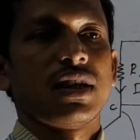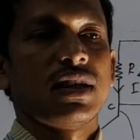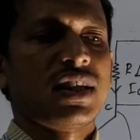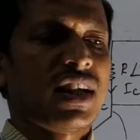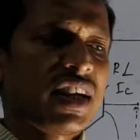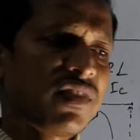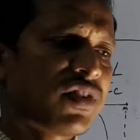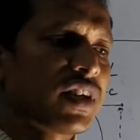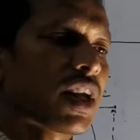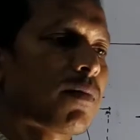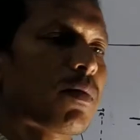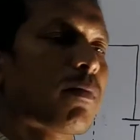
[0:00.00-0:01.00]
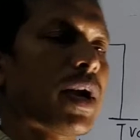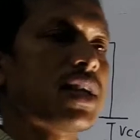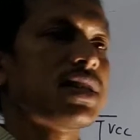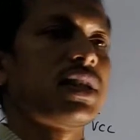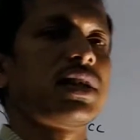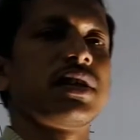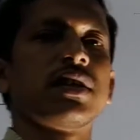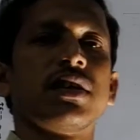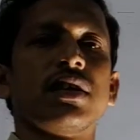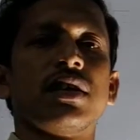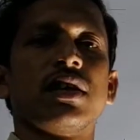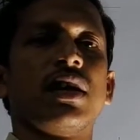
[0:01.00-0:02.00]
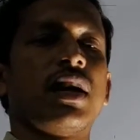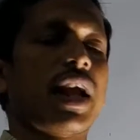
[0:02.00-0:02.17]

There are different type of biasing, and